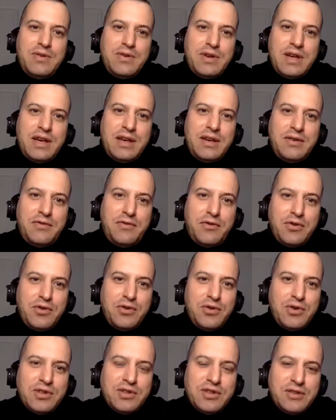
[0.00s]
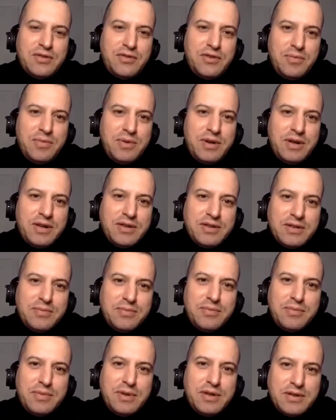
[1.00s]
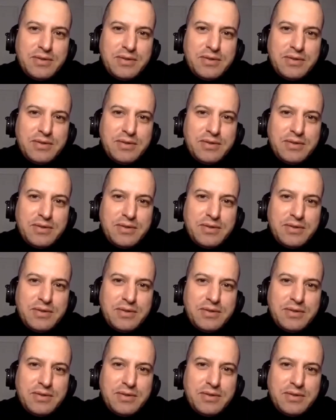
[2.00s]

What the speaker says: I mean, okay, for you, yeah. As a female, it's